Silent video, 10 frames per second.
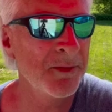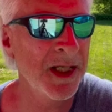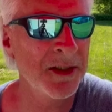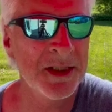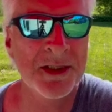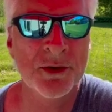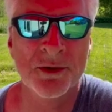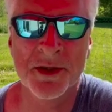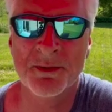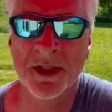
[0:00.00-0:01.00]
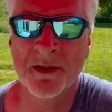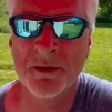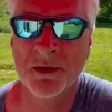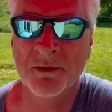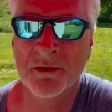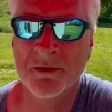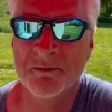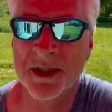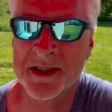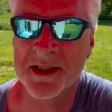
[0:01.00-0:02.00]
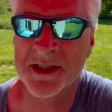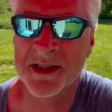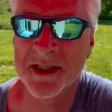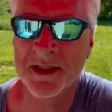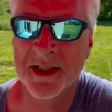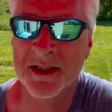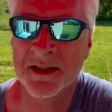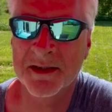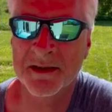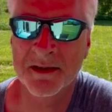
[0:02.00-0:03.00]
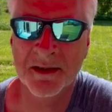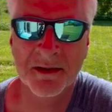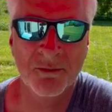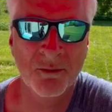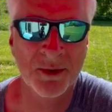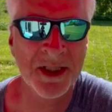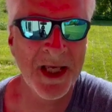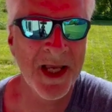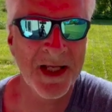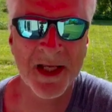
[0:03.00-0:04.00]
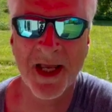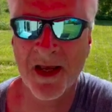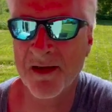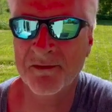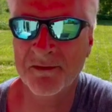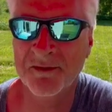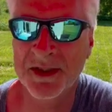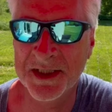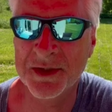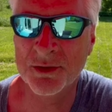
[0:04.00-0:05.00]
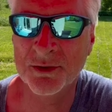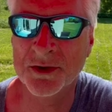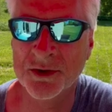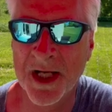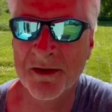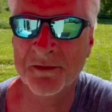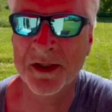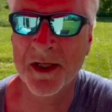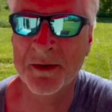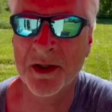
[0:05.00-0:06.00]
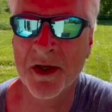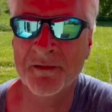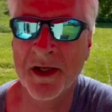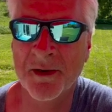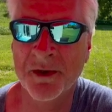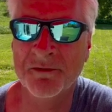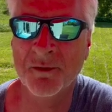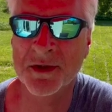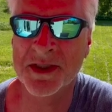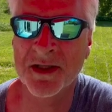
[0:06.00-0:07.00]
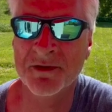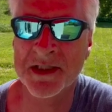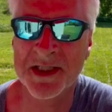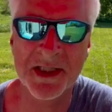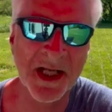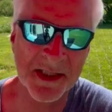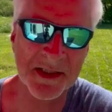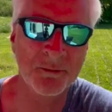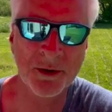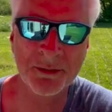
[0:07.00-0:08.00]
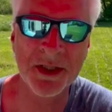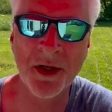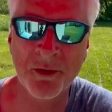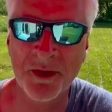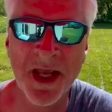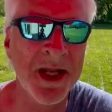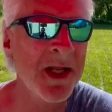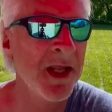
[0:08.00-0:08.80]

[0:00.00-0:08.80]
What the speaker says: detours become the order of business, and we can't have detour traffic coming off Highway 417, as it will be known then,